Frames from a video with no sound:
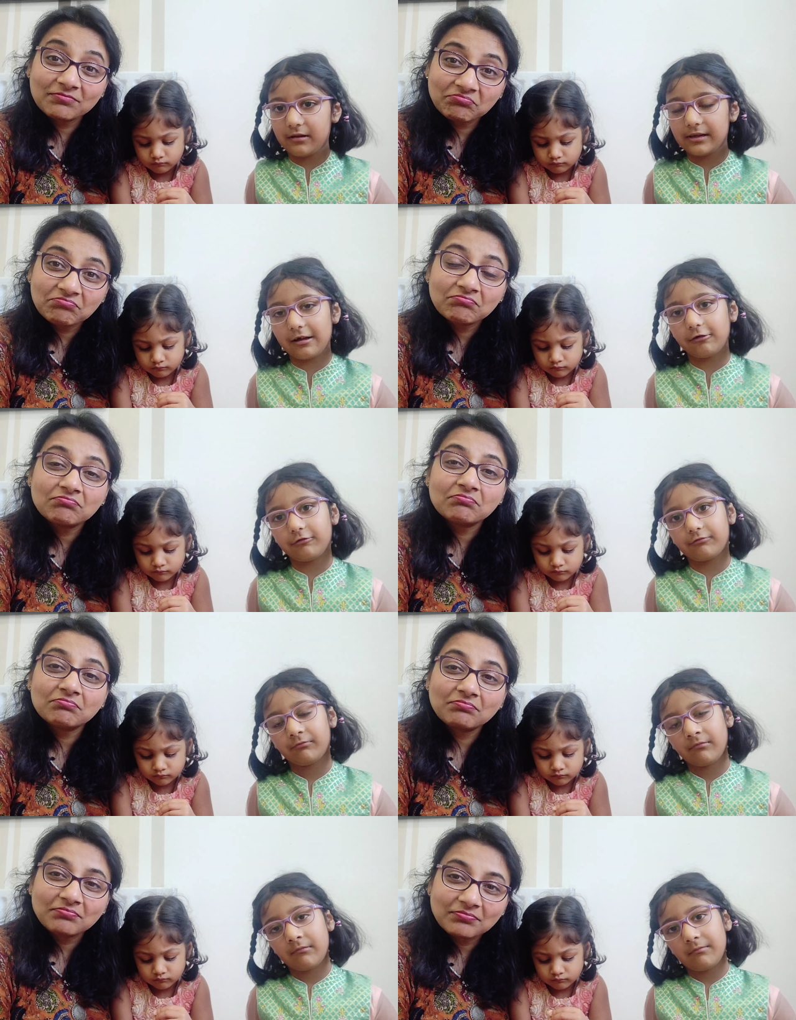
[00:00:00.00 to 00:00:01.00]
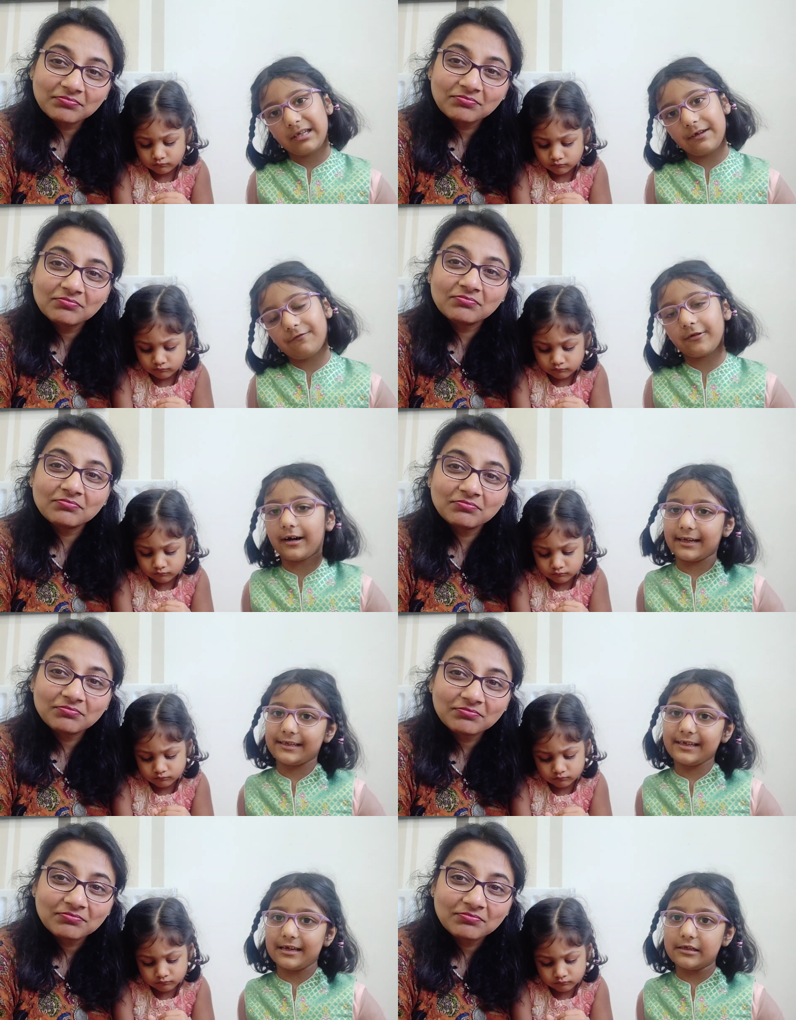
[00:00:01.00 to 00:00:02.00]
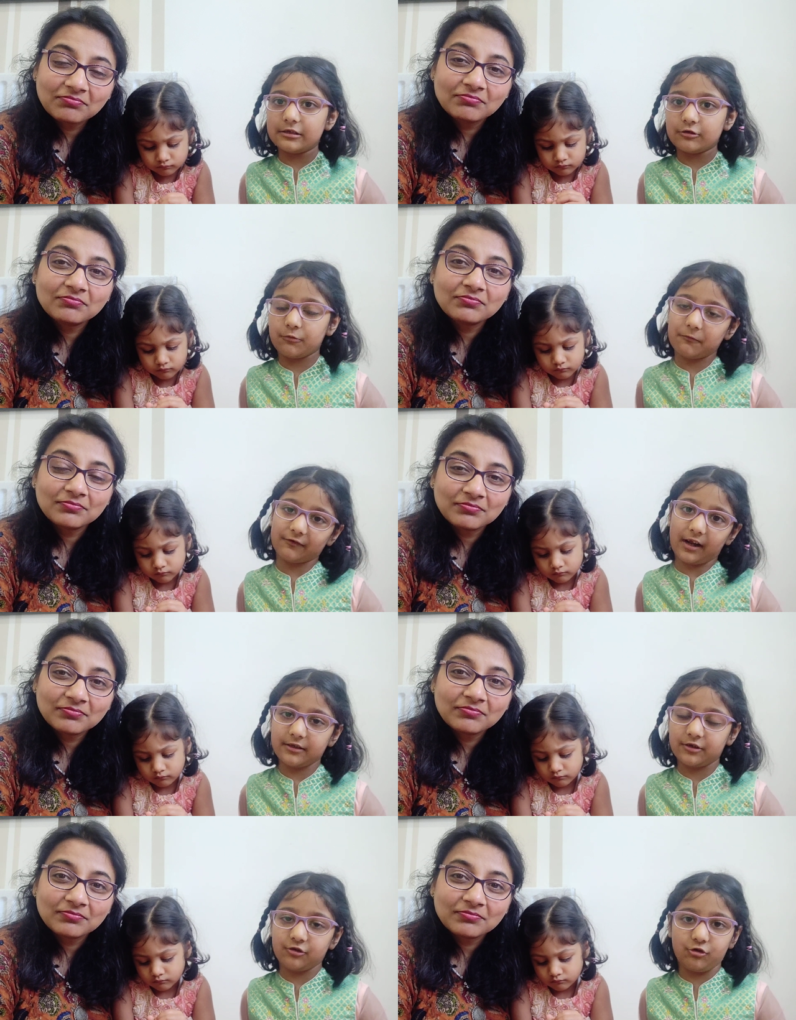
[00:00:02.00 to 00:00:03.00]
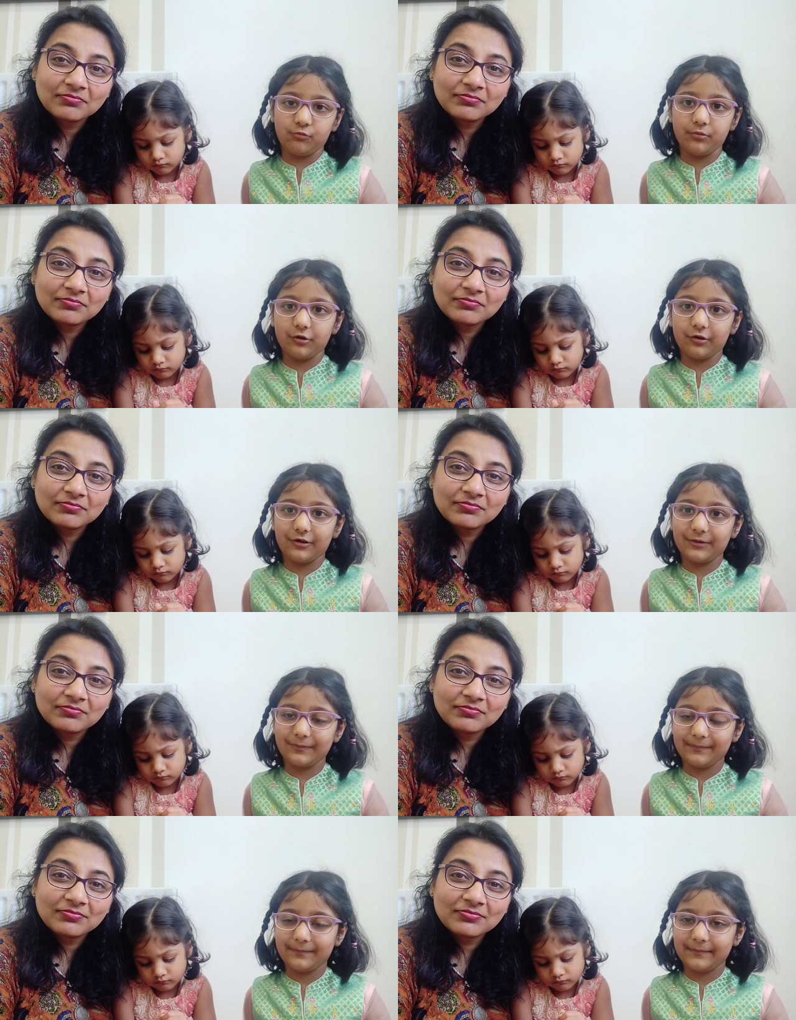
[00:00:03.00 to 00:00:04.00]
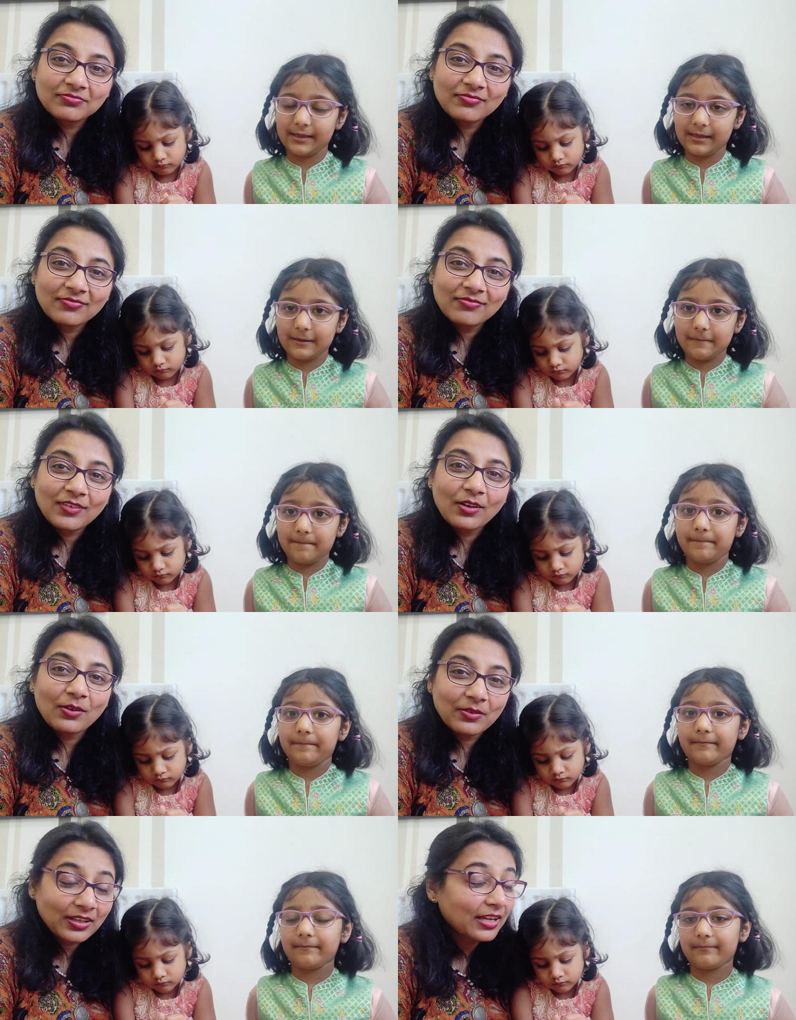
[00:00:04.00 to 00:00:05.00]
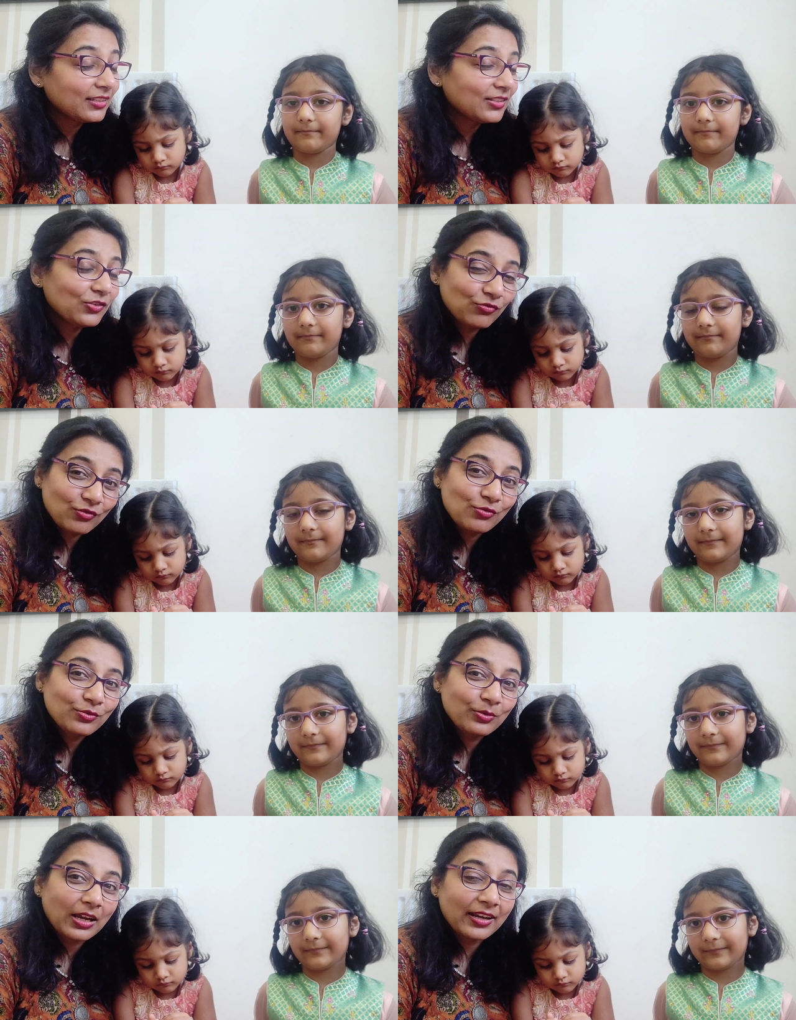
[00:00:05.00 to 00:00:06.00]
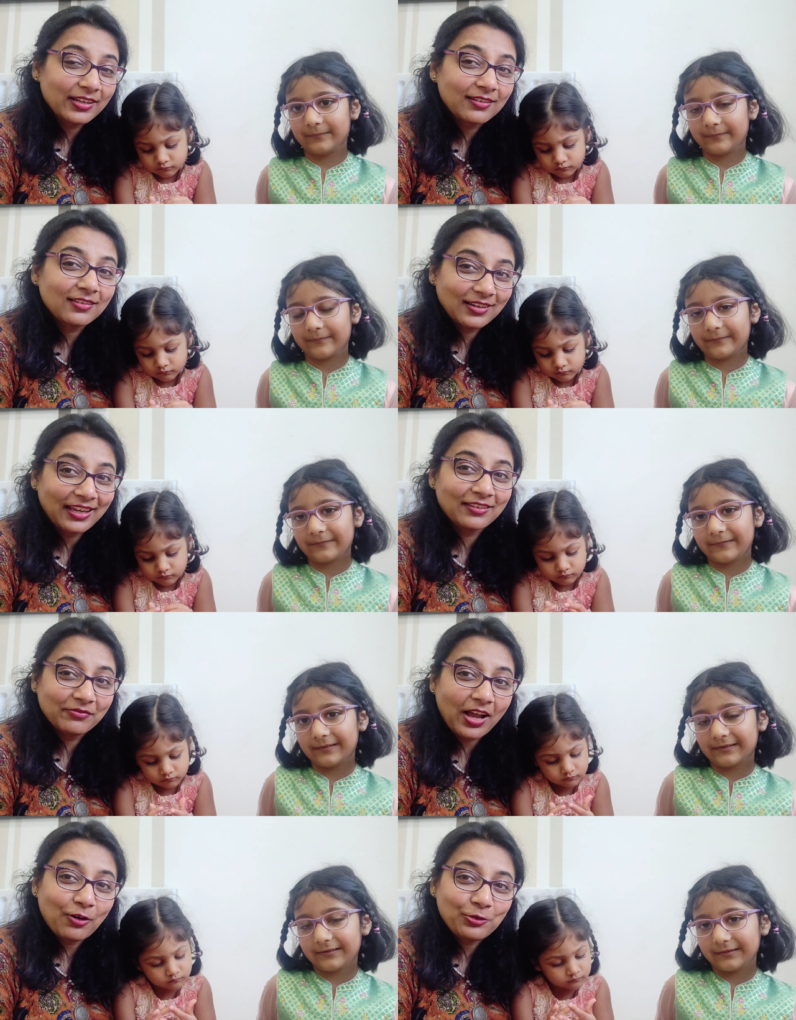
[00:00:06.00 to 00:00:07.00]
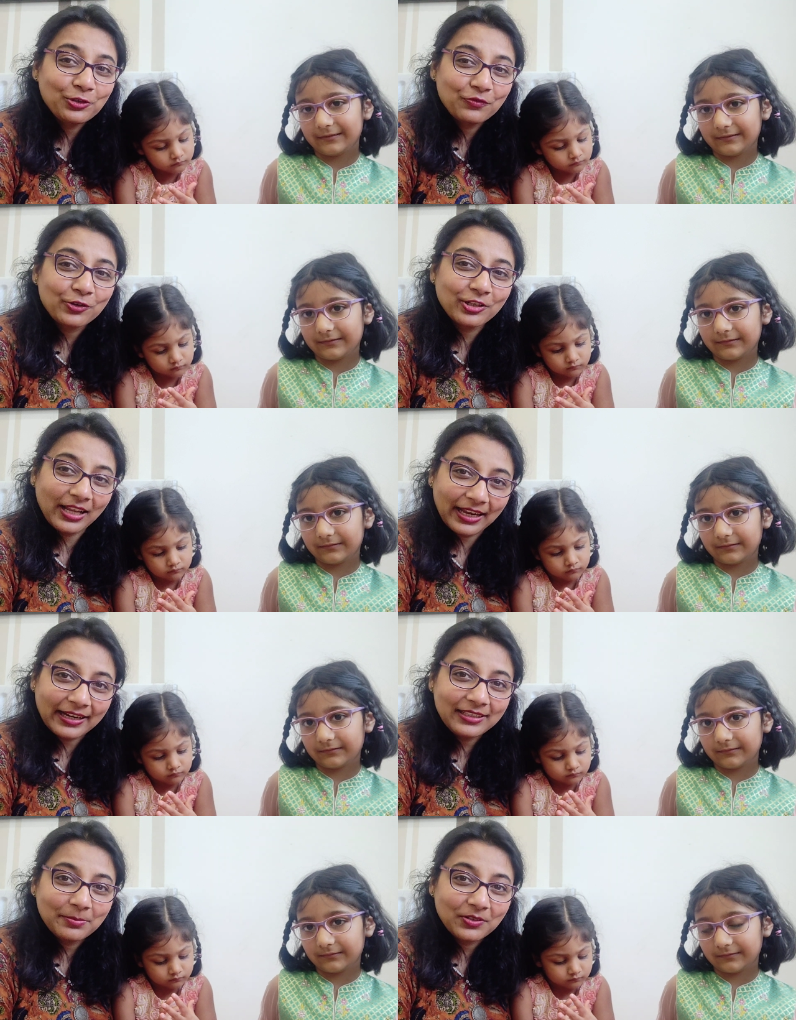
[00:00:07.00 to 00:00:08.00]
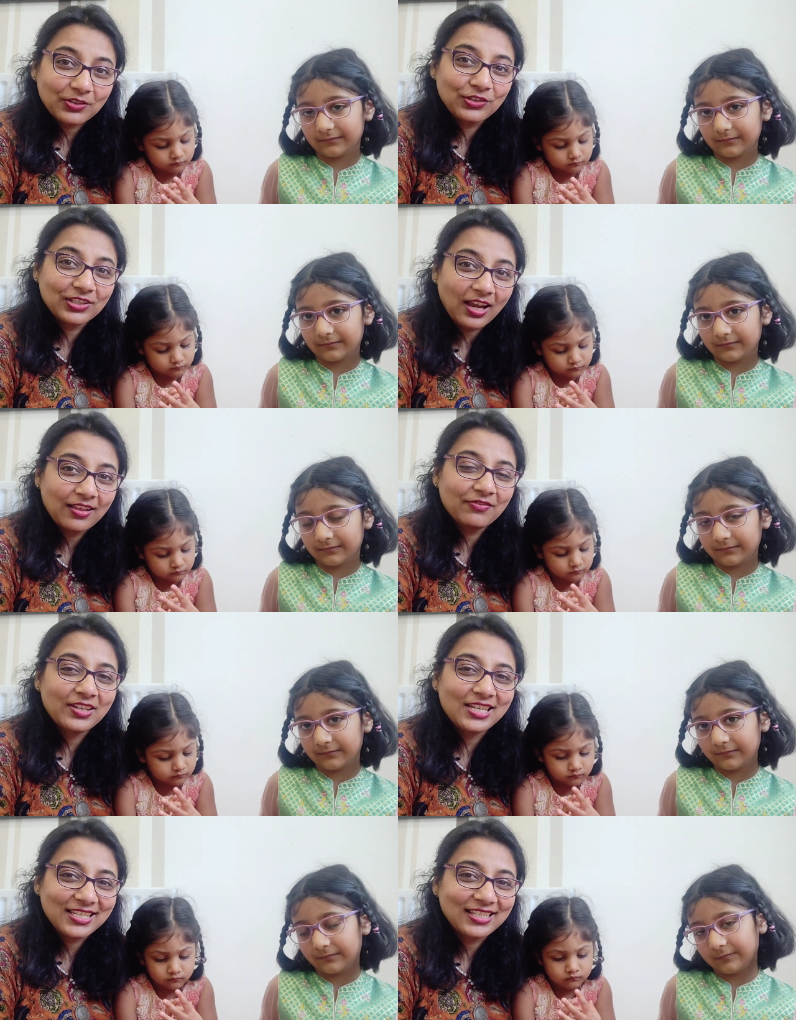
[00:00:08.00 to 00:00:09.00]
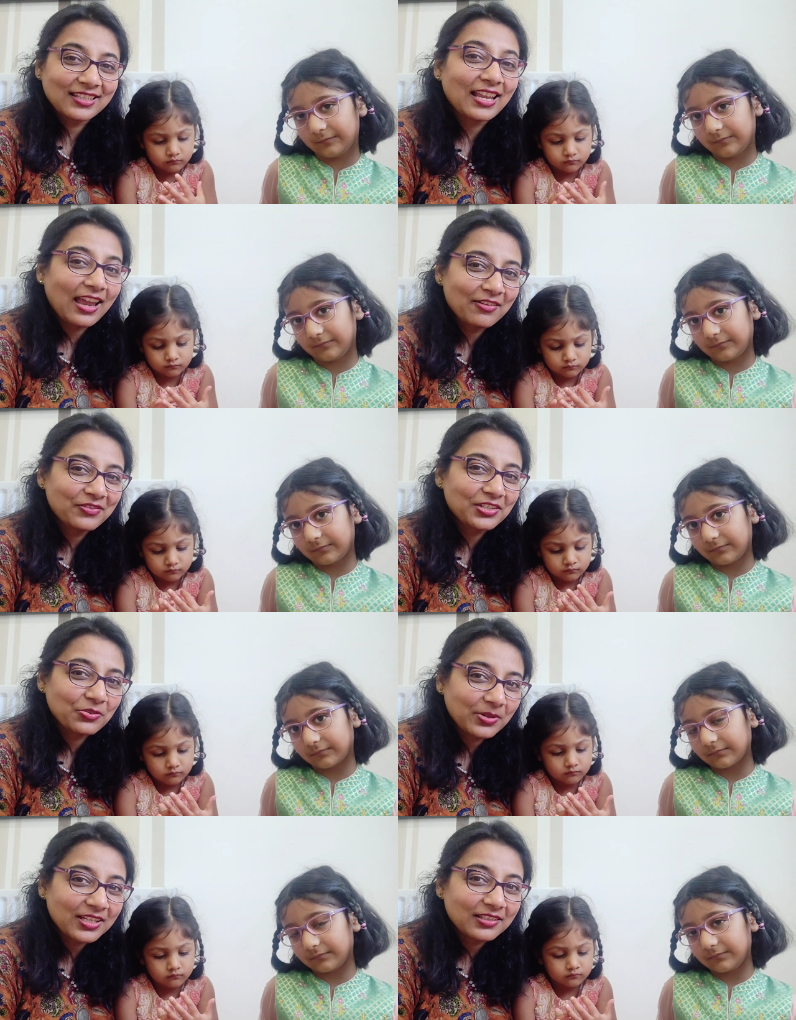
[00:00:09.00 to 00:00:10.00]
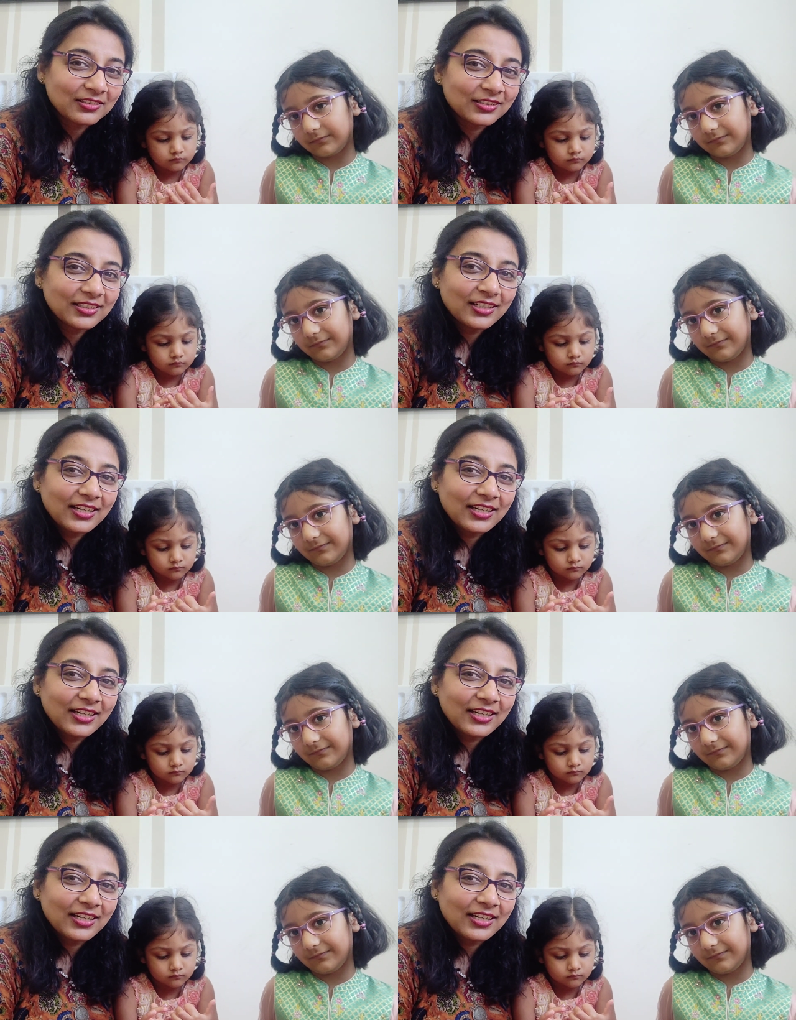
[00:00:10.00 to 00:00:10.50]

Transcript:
Speaker 1: They'll give you ideas to write a new book. That
Speaker 2: is true. I can vouch for that because Saanvi is an avid reader